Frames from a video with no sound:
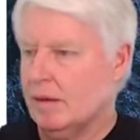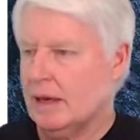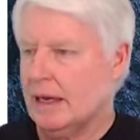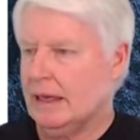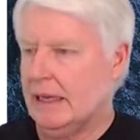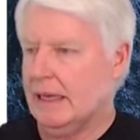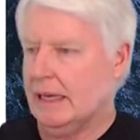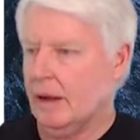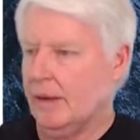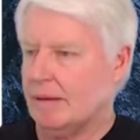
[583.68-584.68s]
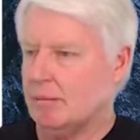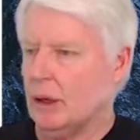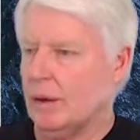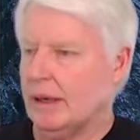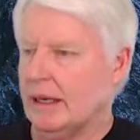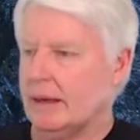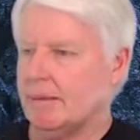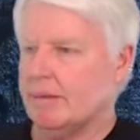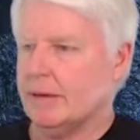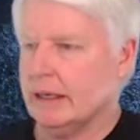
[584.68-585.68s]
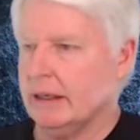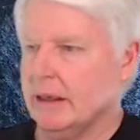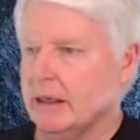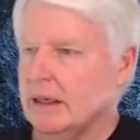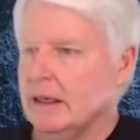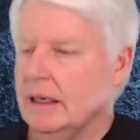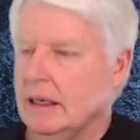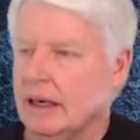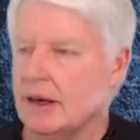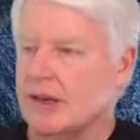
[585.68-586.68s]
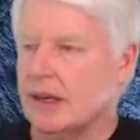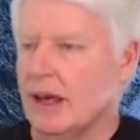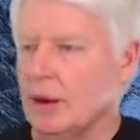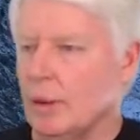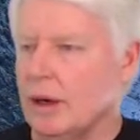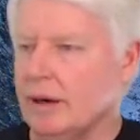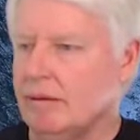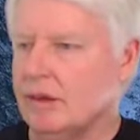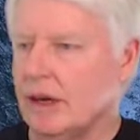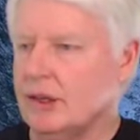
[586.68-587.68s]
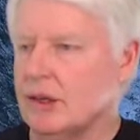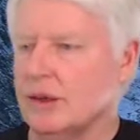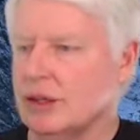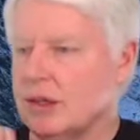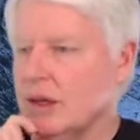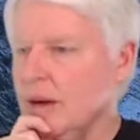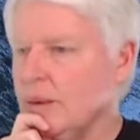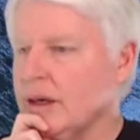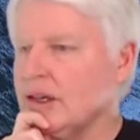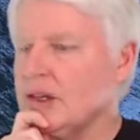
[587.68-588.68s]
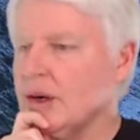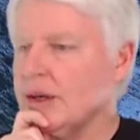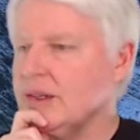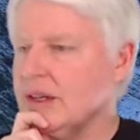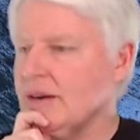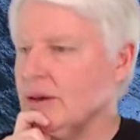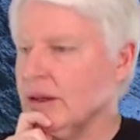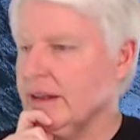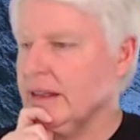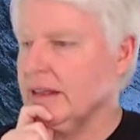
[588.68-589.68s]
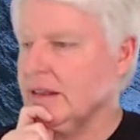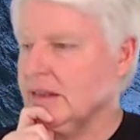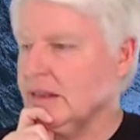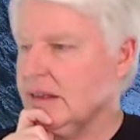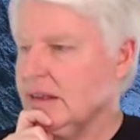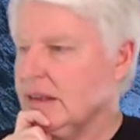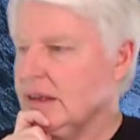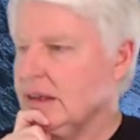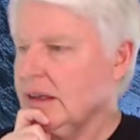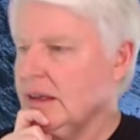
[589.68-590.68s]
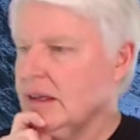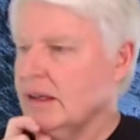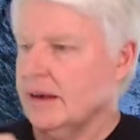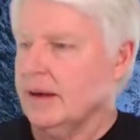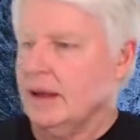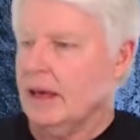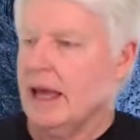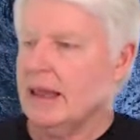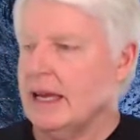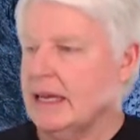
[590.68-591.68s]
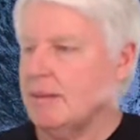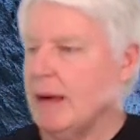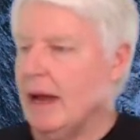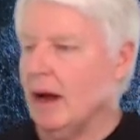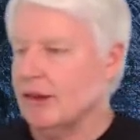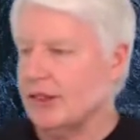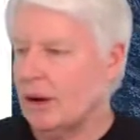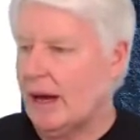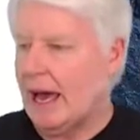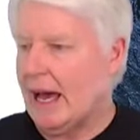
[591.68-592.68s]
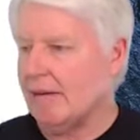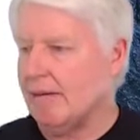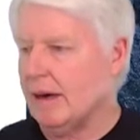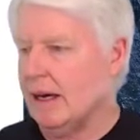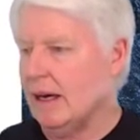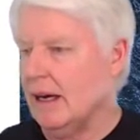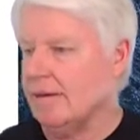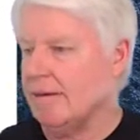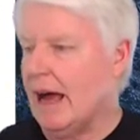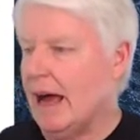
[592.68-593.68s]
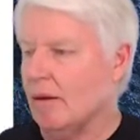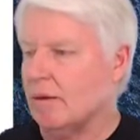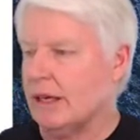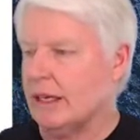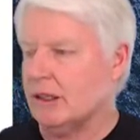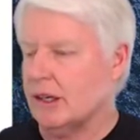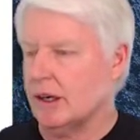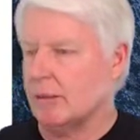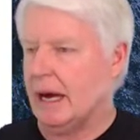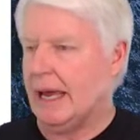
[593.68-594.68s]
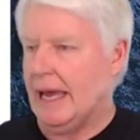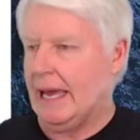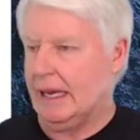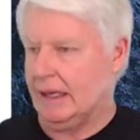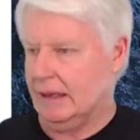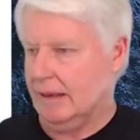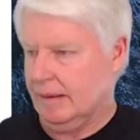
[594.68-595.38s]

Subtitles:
Taking that out, they've blown it up. Very good. Here's another one. So I wanted to show you several of these. And then you may also have a valve that you turn by hand.